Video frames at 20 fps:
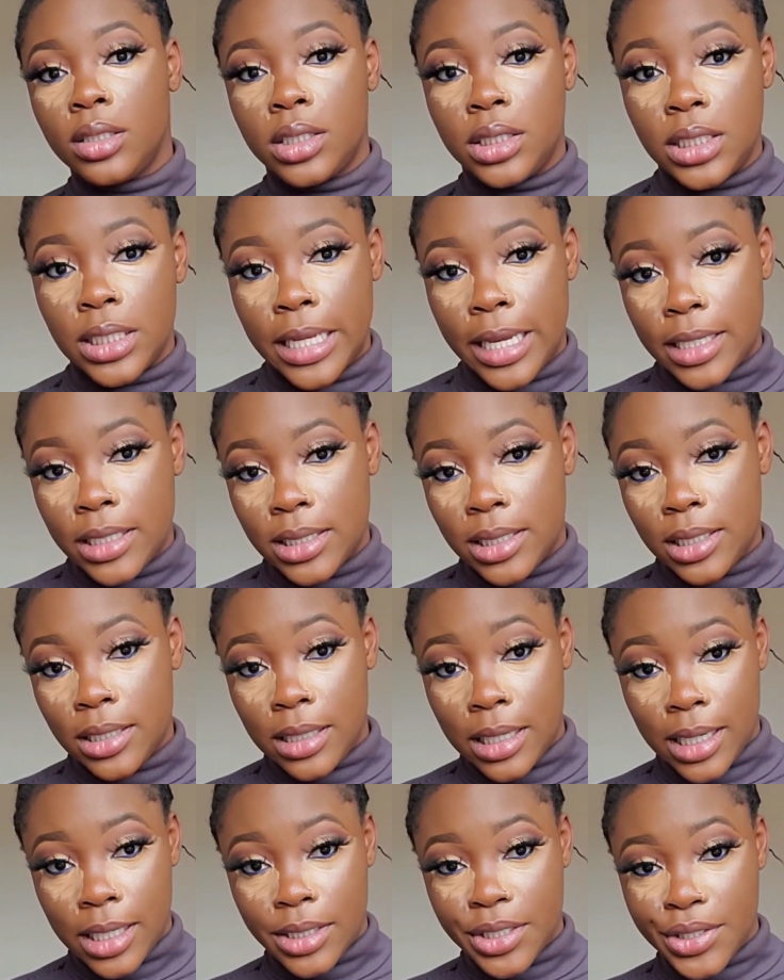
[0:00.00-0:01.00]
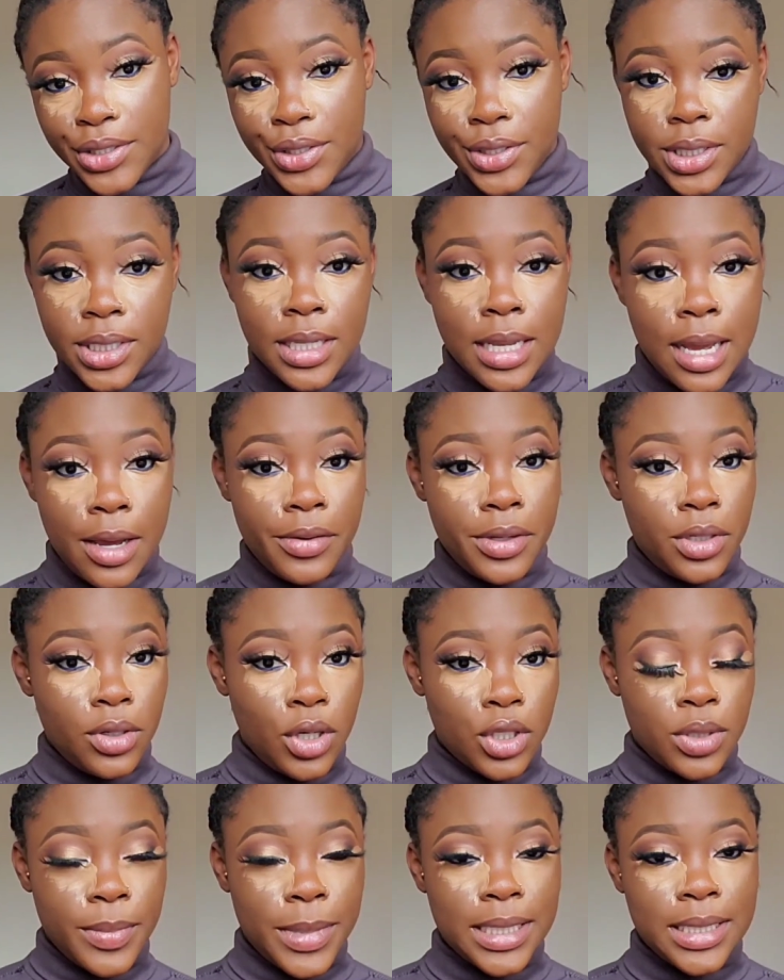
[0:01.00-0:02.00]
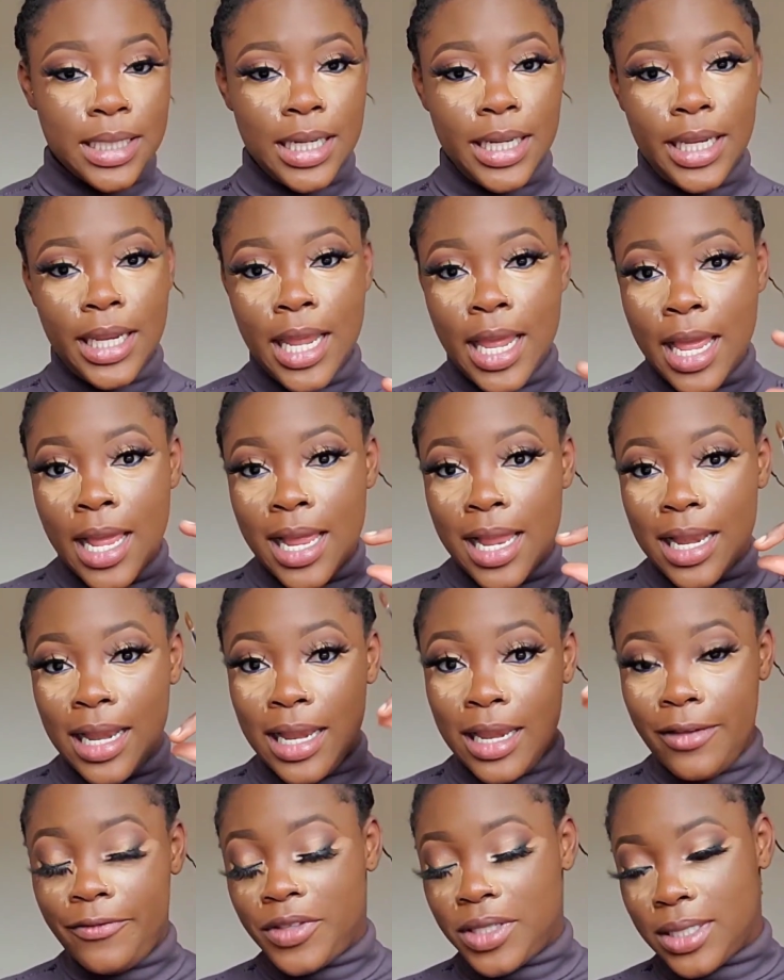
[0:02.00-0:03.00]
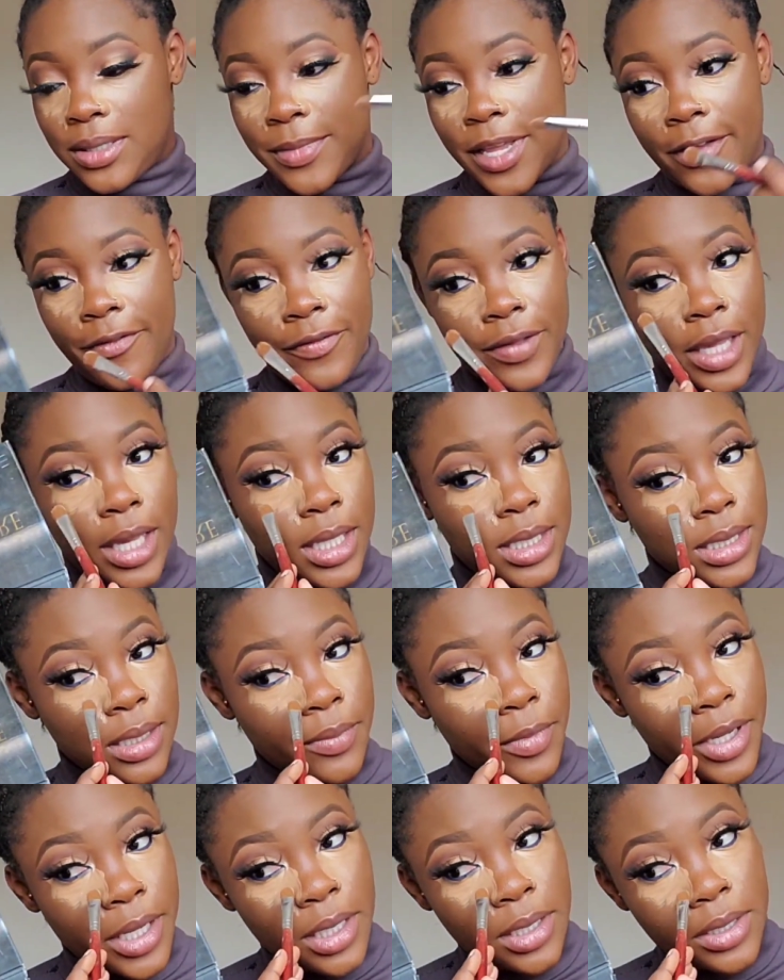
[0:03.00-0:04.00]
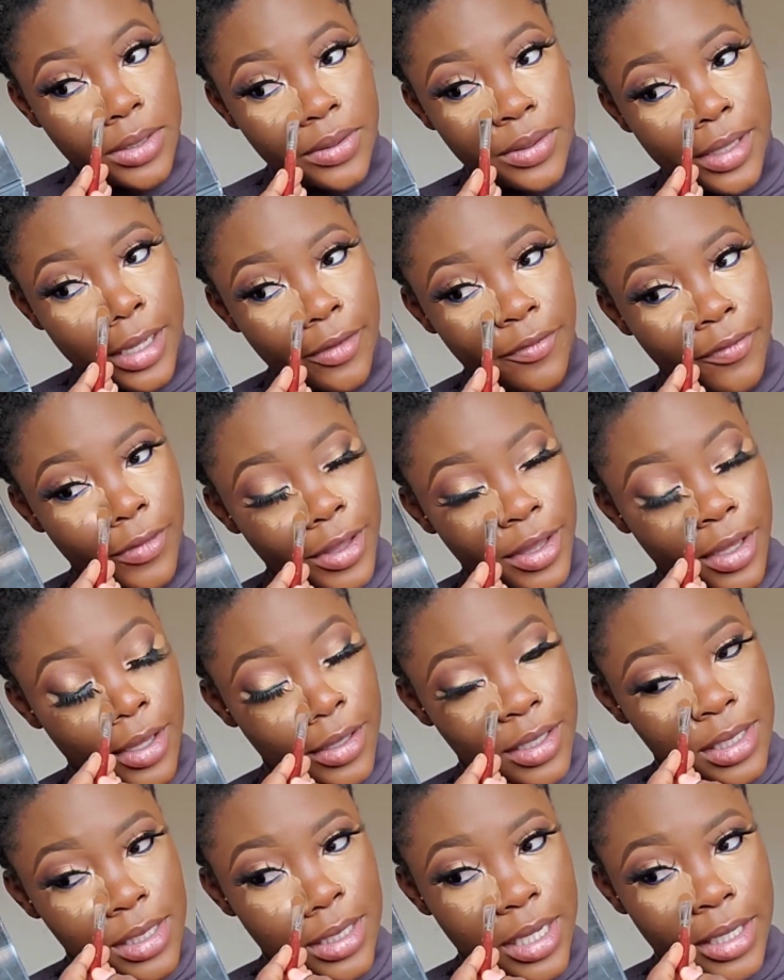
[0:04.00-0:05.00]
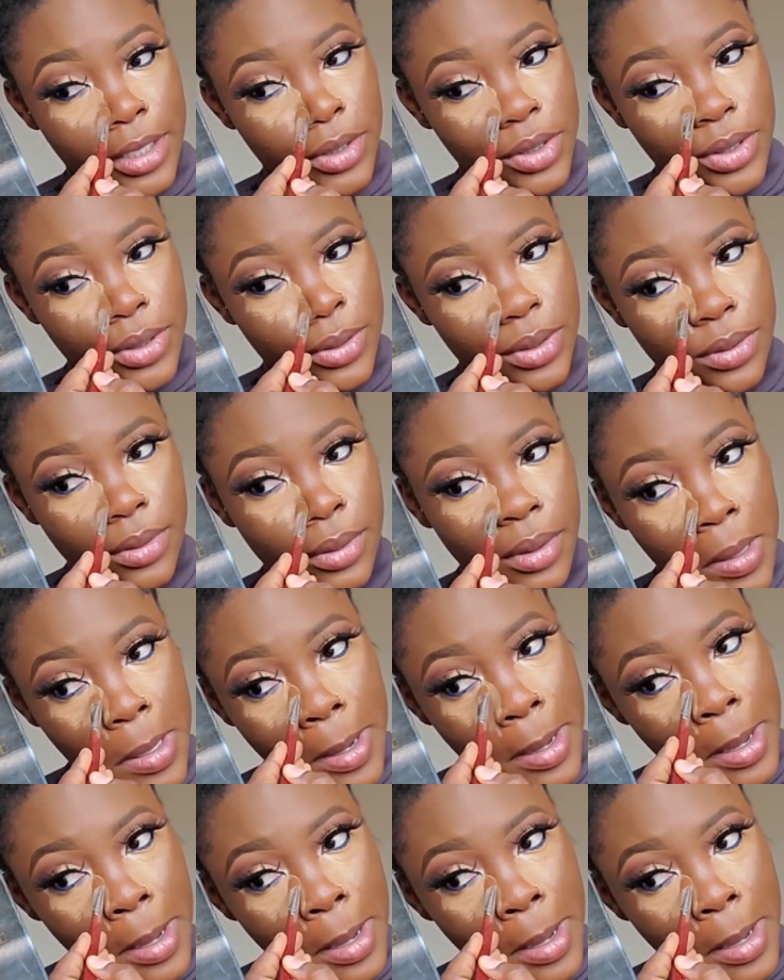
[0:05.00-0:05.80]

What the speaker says: Do you guys see that? Do you see how it automatically lifts my face? I'm going to do that for the other side too.